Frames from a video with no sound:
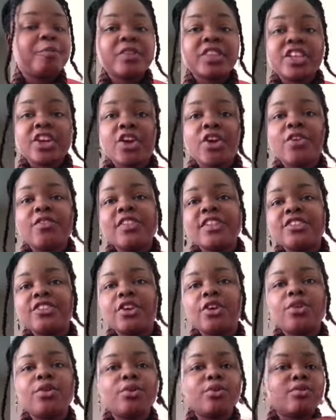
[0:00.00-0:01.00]
the earthy
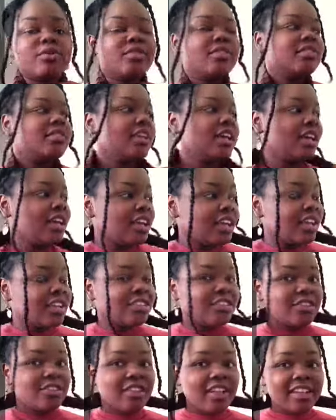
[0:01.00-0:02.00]
tones.
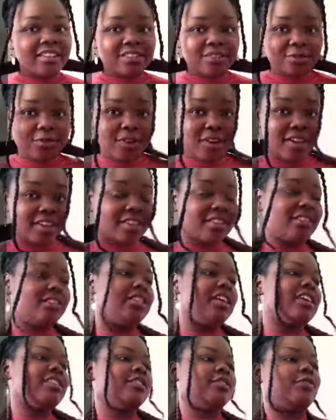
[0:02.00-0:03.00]
So that's
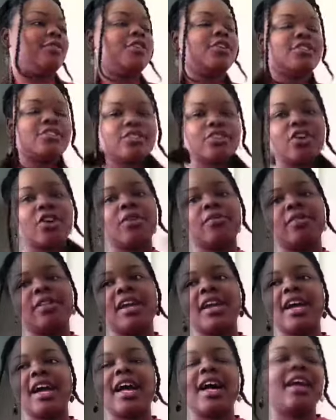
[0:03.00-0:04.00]
the first scarf that
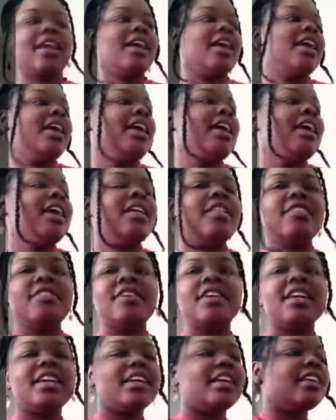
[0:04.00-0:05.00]
I got.
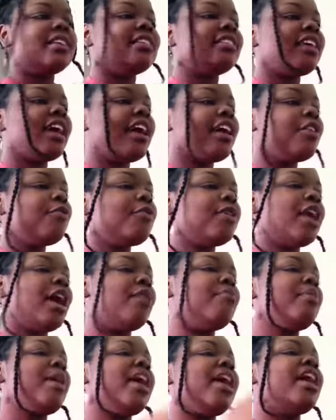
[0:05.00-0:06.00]
The second one
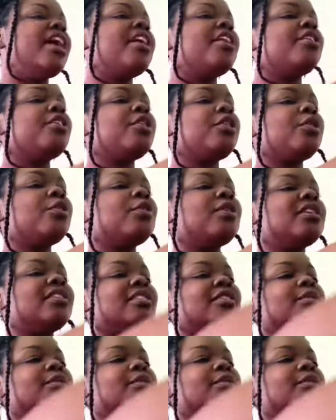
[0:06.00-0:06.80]
I made was